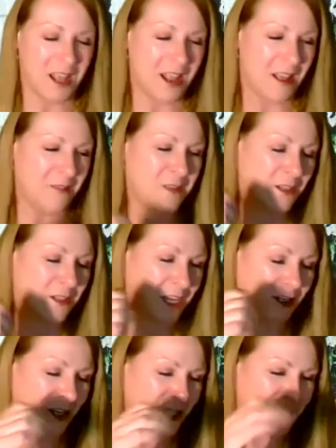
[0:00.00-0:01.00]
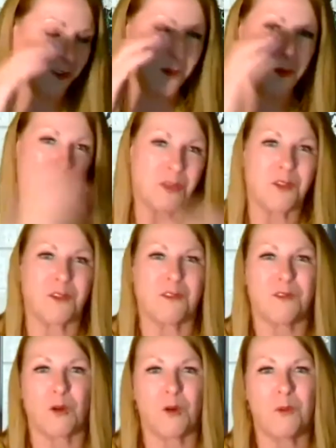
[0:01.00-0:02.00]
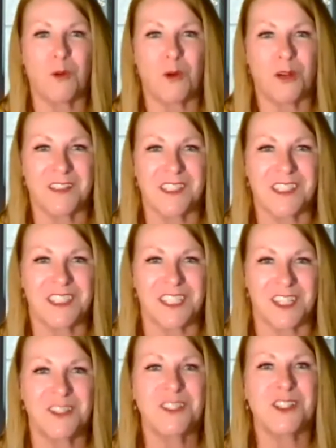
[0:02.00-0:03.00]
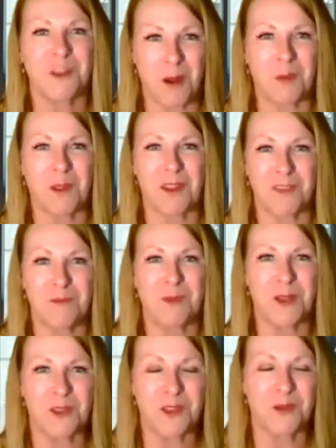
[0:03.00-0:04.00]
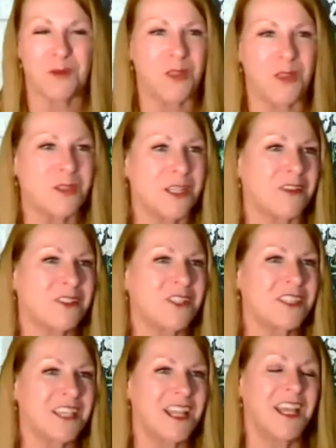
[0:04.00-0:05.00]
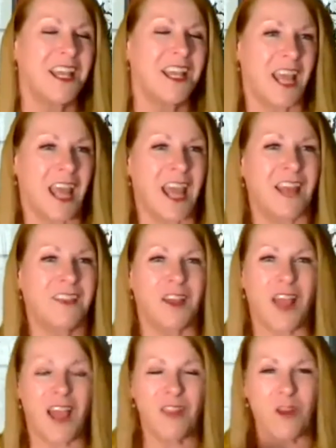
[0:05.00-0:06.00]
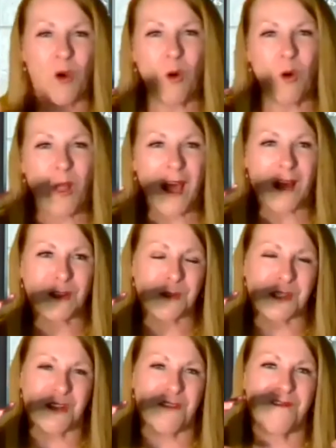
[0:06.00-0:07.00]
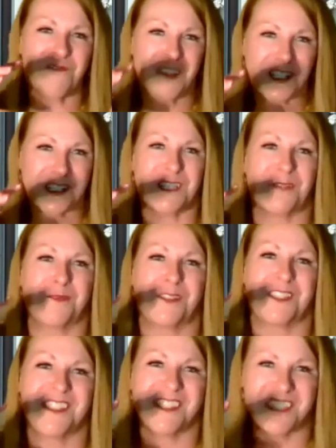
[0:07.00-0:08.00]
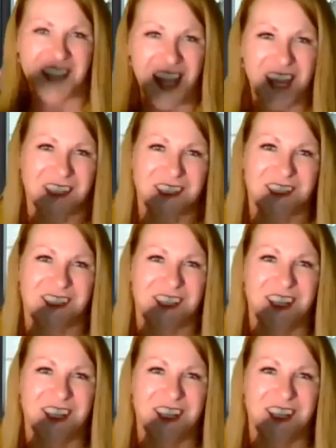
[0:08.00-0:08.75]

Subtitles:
and then his foot went through the floorboard on the stairs. You probably have been through one of those houses, and the whole house was infested with snakes.